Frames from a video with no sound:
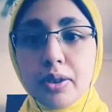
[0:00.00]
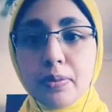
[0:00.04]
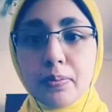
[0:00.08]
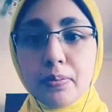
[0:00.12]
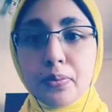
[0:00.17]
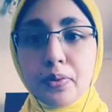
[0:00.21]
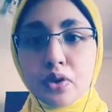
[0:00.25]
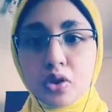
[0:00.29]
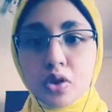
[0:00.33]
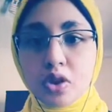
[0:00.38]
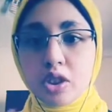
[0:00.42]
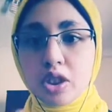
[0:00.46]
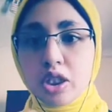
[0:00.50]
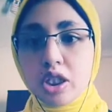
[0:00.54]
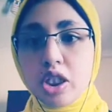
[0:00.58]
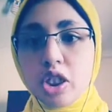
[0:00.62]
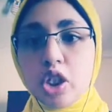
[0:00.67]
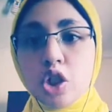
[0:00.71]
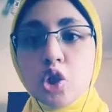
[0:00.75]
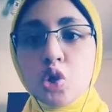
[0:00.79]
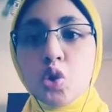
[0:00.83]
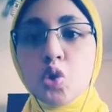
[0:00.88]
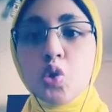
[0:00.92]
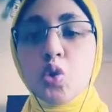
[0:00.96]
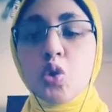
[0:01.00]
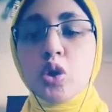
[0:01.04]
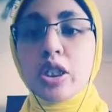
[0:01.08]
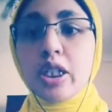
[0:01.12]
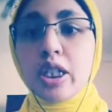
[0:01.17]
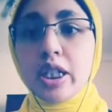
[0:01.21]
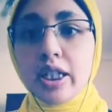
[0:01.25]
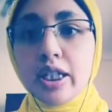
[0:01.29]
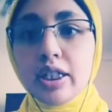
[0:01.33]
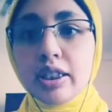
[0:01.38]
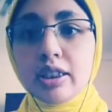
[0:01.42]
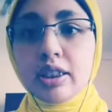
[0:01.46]
puts into the
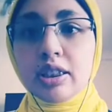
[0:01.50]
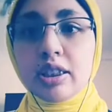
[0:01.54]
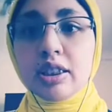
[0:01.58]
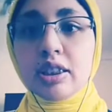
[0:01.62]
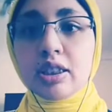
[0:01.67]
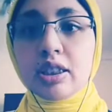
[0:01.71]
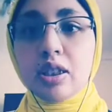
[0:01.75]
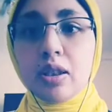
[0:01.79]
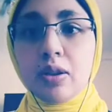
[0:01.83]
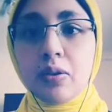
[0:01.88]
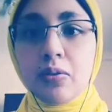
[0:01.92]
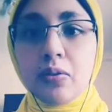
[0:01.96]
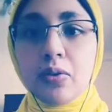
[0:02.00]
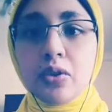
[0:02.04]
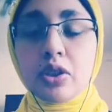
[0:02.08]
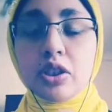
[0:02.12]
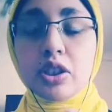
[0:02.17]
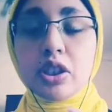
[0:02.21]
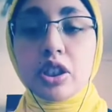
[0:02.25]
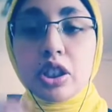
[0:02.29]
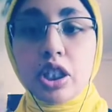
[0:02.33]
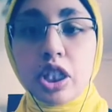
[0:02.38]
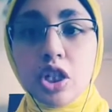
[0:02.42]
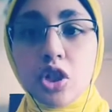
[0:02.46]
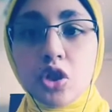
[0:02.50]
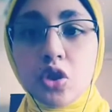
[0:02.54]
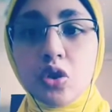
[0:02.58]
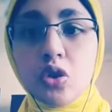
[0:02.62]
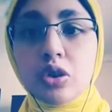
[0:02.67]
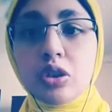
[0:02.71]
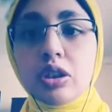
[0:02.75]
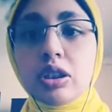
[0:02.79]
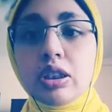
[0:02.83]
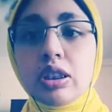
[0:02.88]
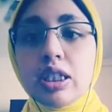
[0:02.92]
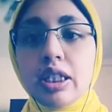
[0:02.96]
others
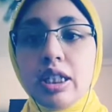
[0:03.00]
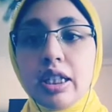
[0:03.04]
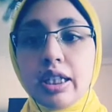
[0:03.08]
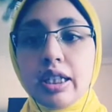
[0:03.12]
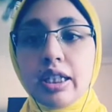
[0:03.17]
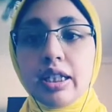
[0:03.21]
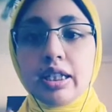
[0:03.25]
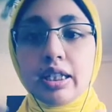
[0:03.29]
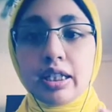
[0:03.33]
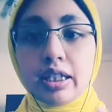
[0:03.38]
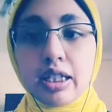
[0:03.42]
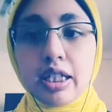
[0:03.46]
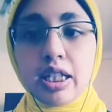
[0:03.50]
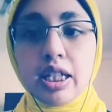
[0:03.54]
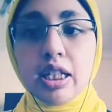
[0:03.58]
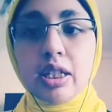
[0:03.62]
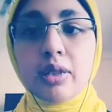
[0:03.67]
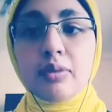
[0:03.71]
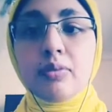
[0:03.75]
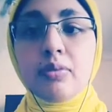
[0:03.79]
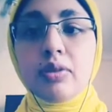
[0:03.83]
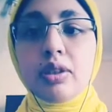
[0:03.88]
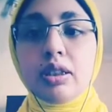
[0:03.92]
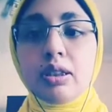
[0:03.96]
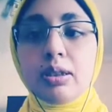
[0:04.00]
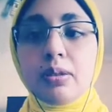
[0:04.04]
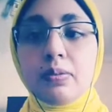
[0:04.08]
conversations and games.